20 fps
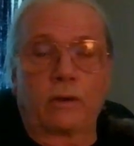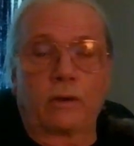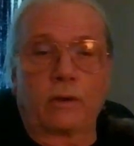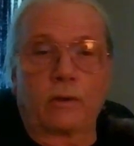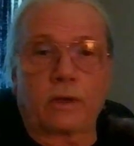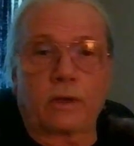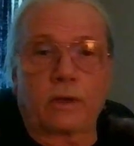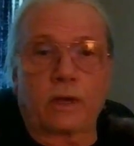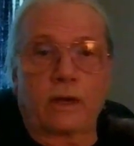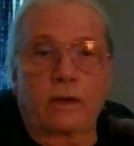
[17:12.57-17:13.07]

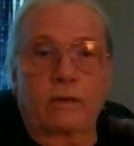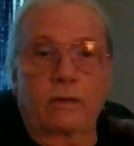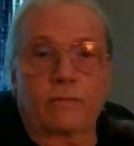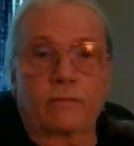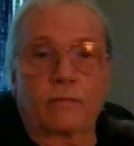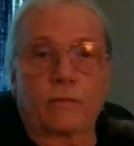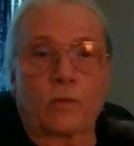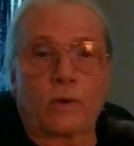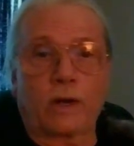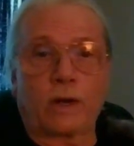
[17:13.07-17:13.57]
okay,
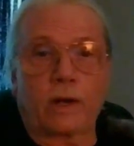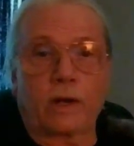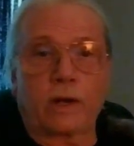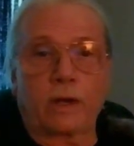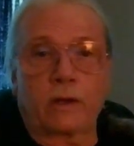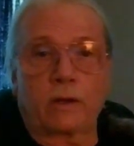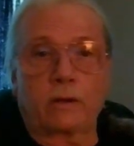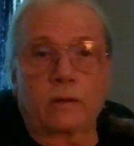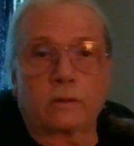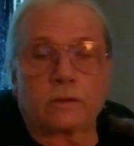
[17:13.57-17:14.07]
from what
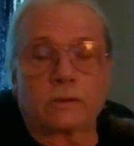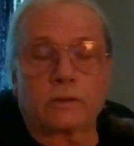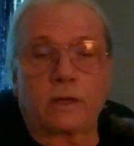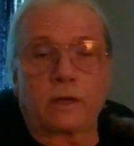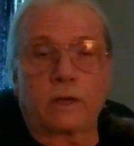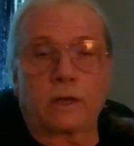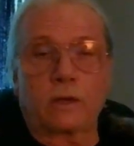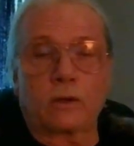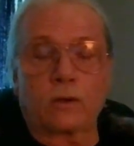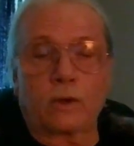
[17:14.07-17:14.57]
I
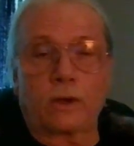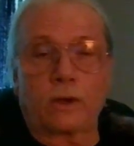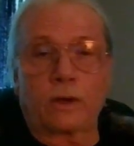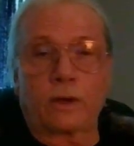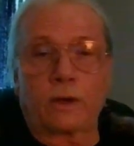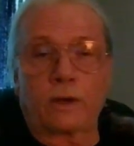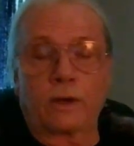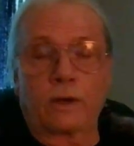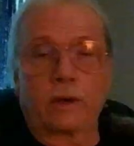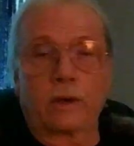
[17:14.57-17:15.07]
understand,
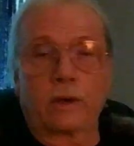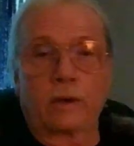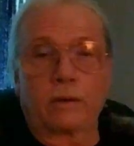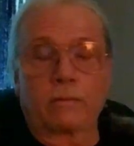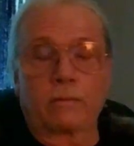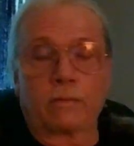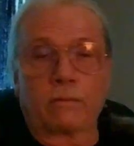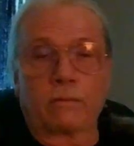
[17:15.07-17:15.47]
uh,